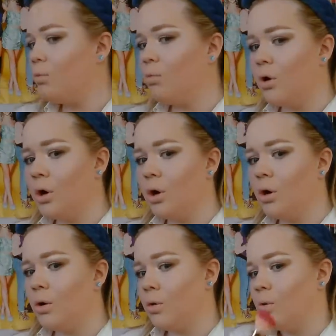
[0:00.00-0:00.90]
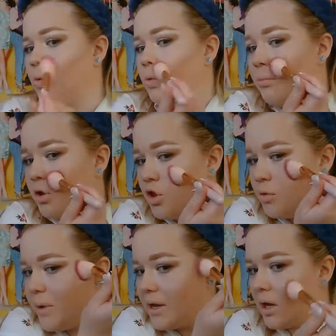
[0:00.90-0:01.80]
whoa,
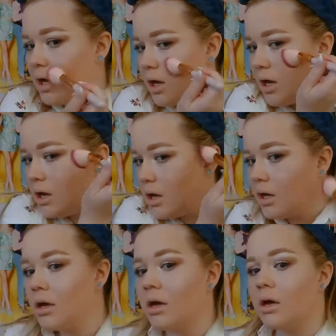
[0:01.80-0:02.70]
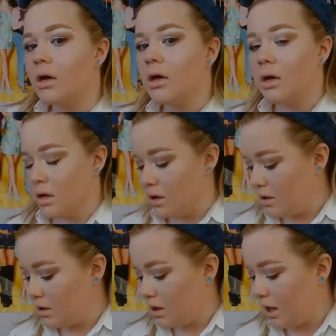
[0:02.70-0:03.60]
much better.
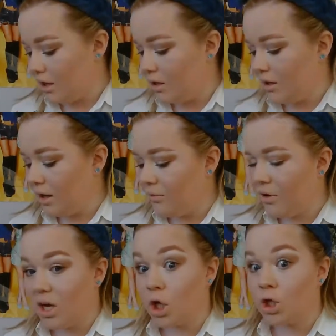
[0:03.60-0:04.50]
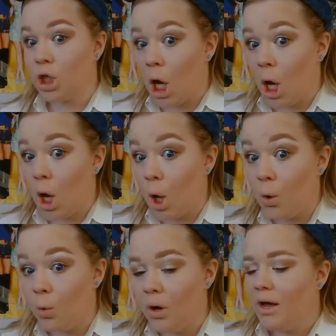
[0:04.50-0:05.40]
I love
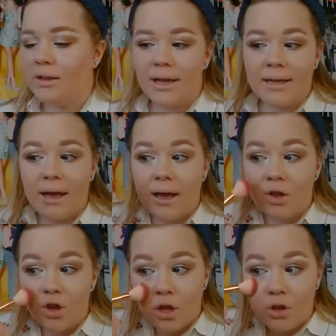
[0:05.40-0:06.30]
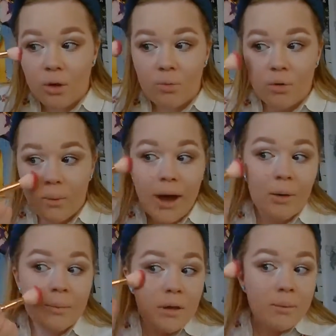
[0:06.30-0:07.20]
glow. Like, I actually don't know
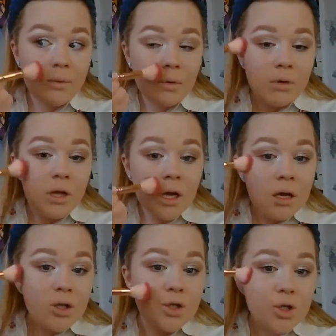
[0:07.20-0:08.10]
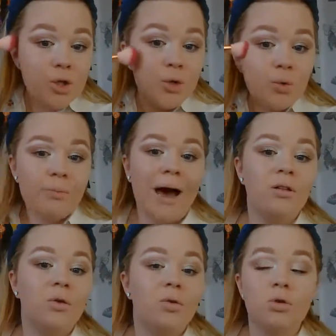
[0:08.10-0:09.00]
how people do
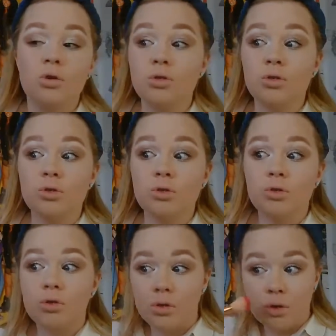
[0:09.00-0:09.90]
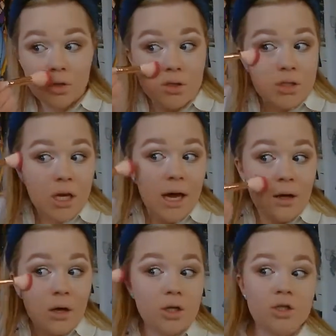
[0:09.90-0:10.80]
matte looks, because I
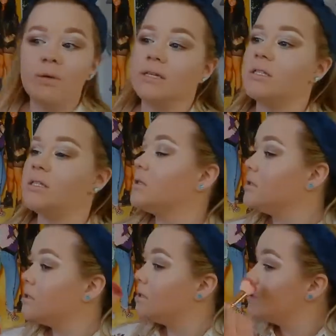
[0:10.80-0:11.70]
can't do it.